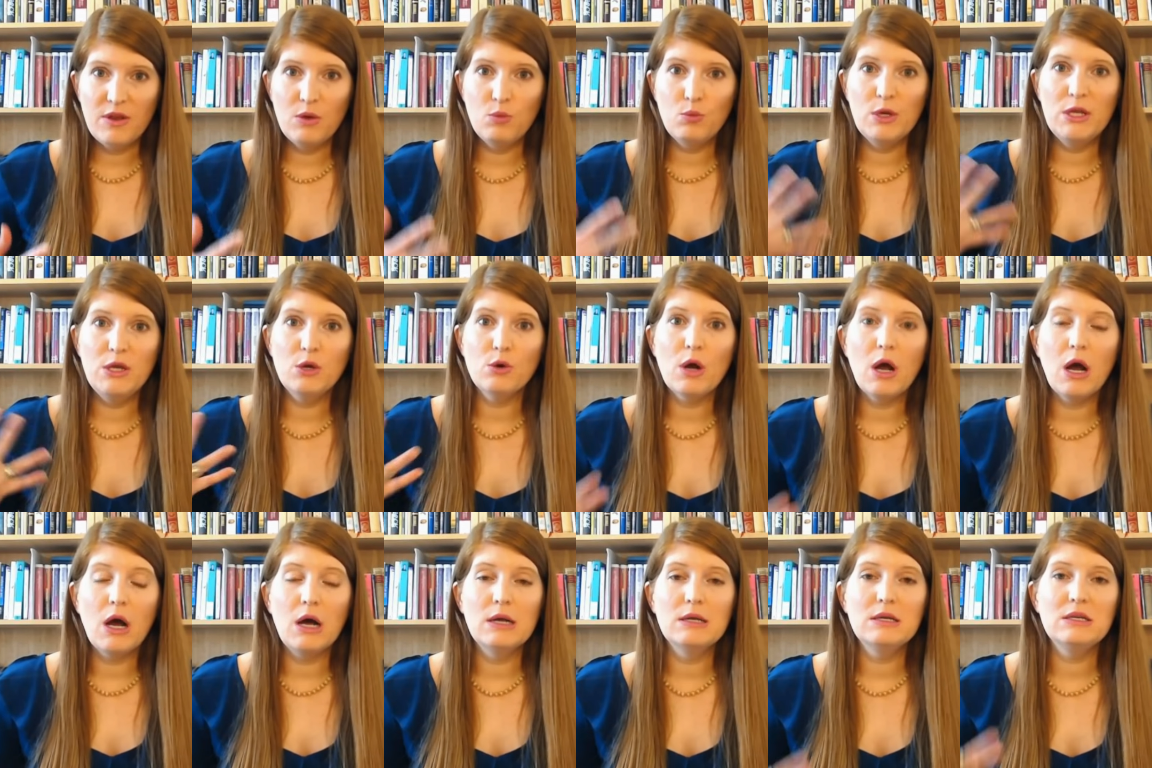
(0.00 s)
And when
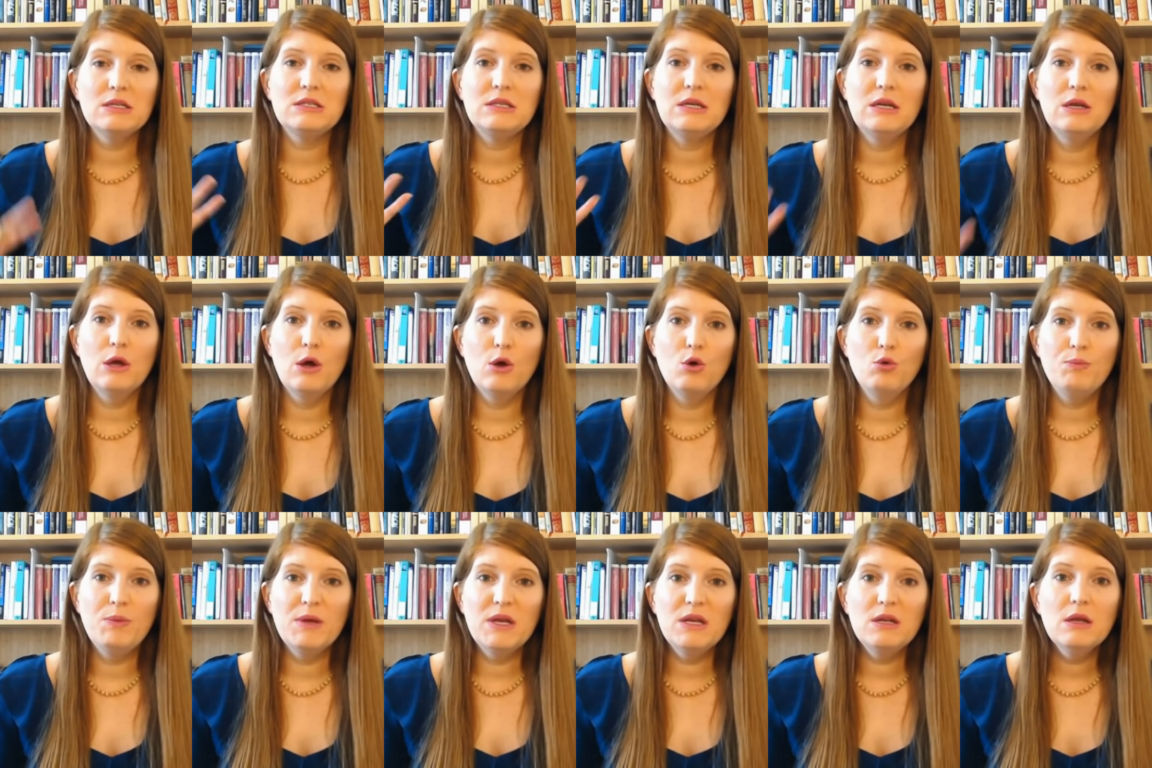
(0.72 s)
you're honest and
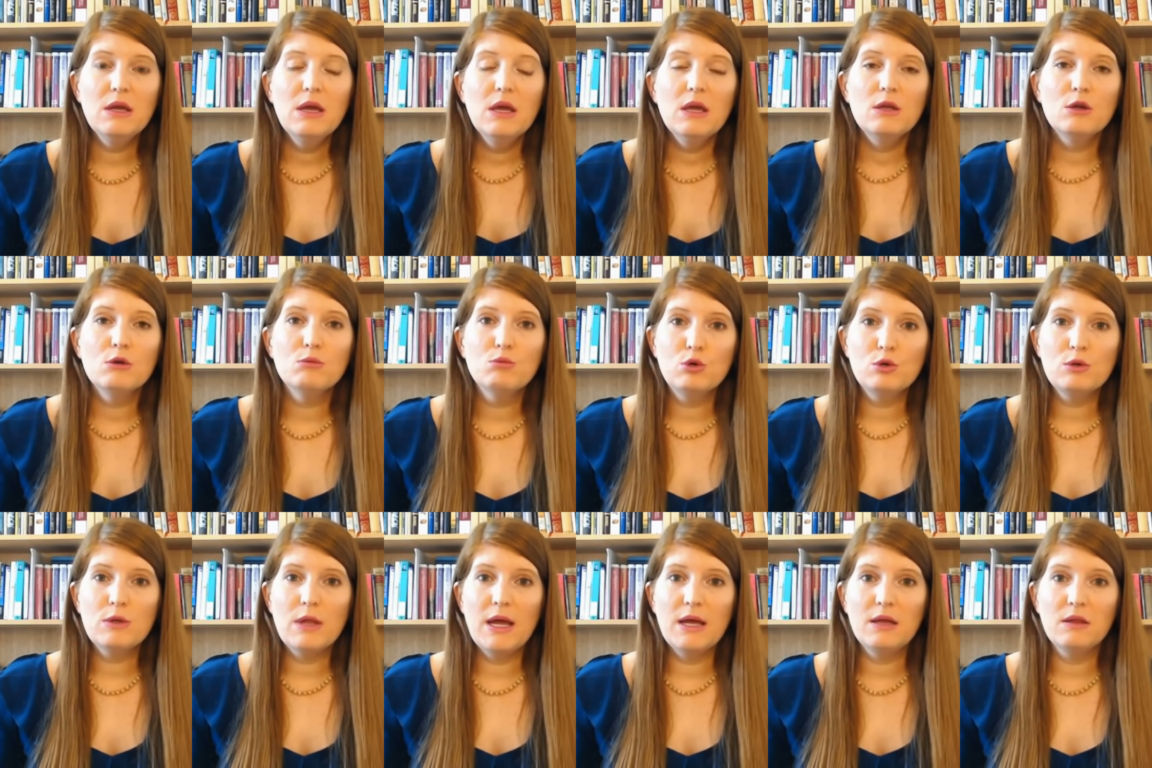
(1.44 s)
open, you're
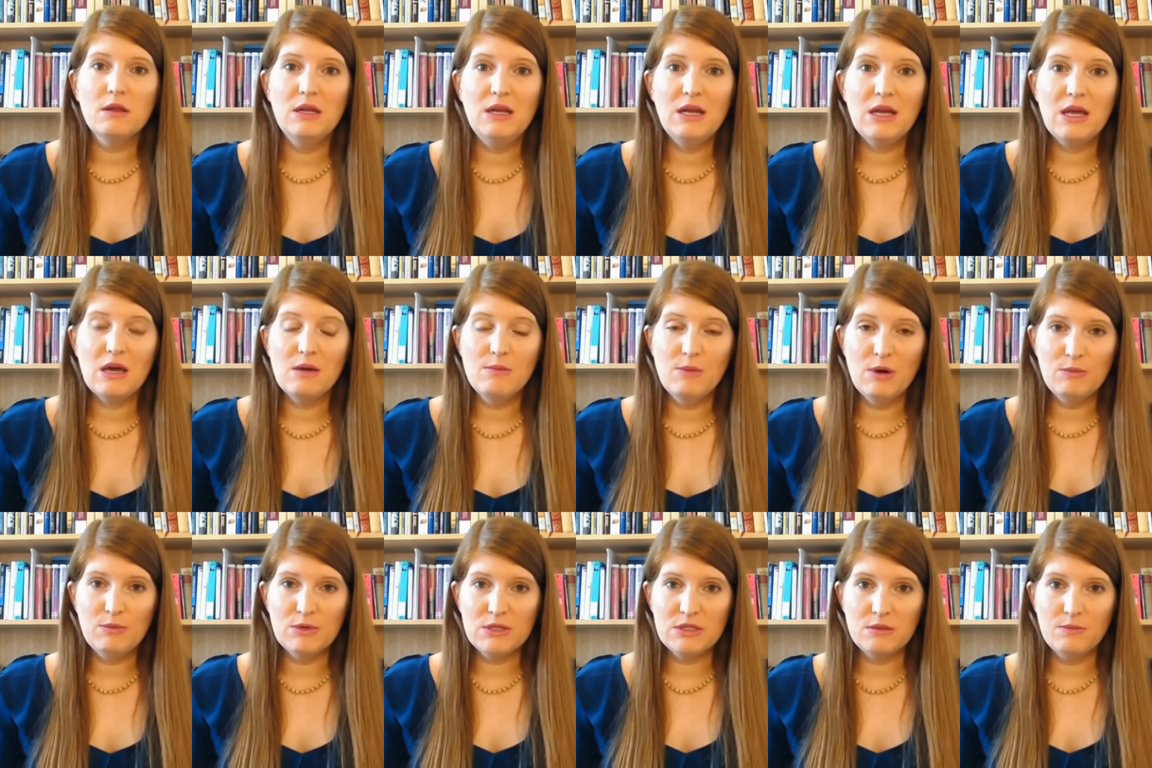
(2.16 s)
more likely to come
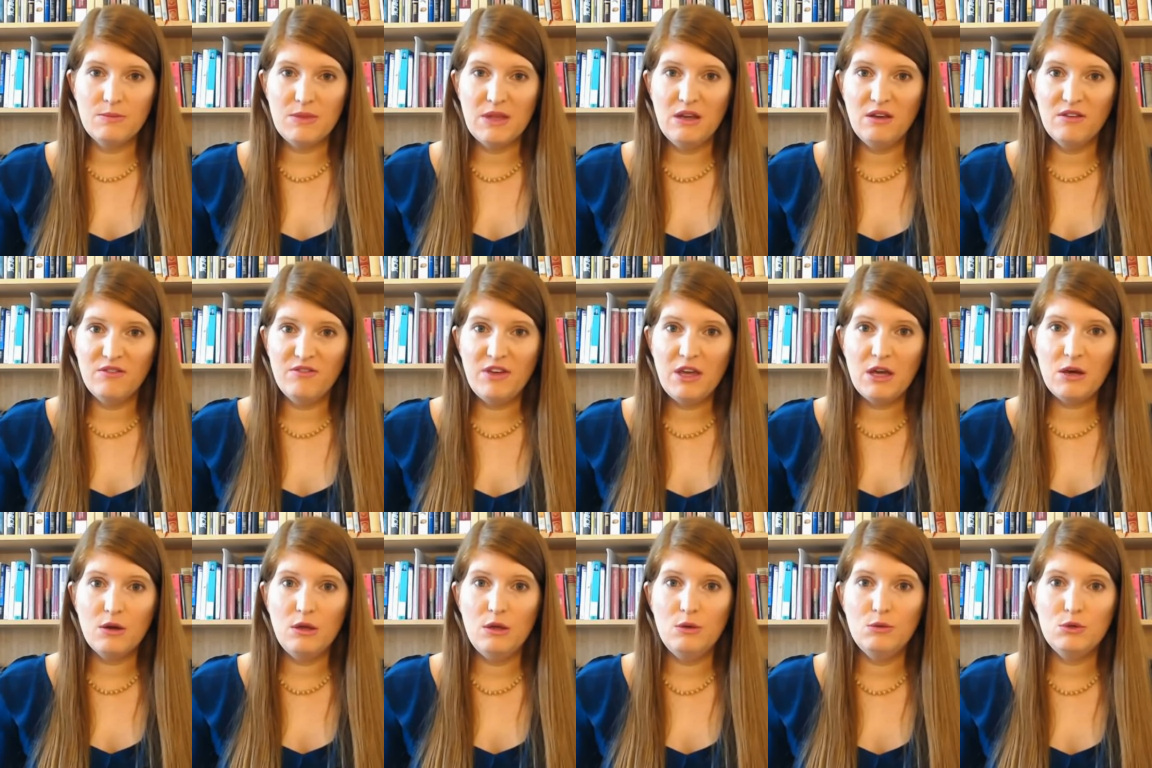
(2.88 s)
up with something of
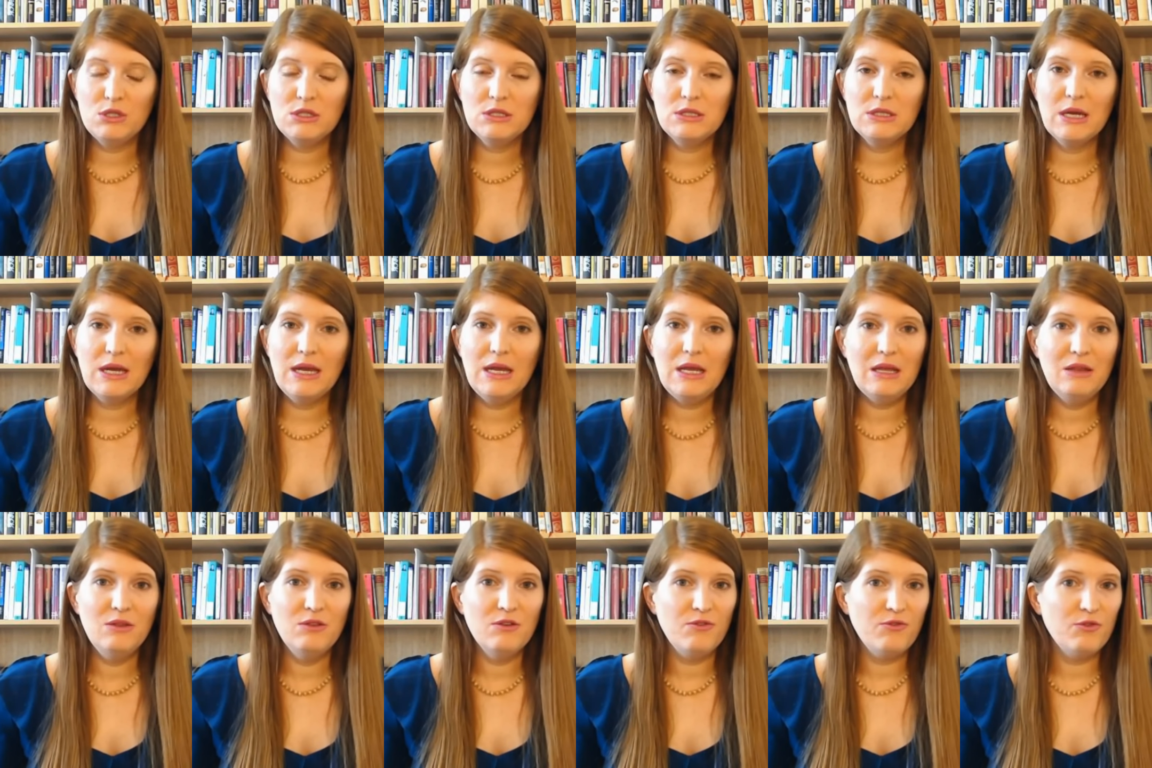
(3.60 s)
value, just like
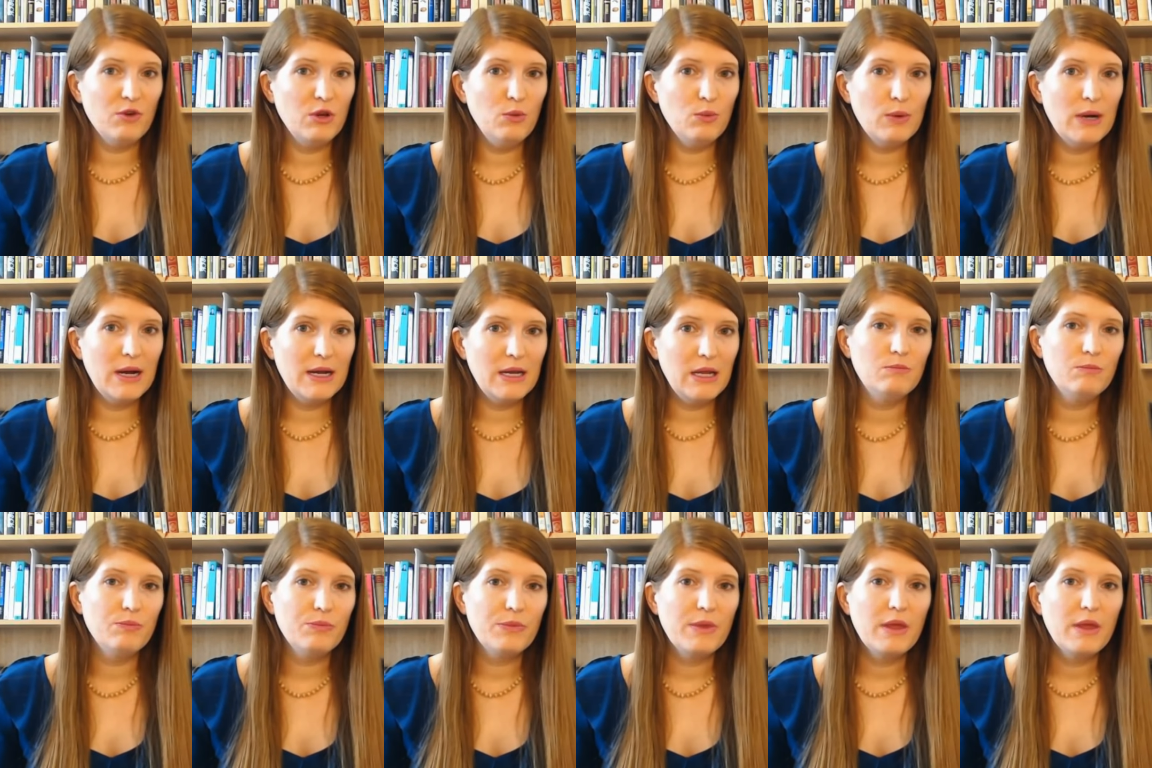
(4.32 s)
in the free writing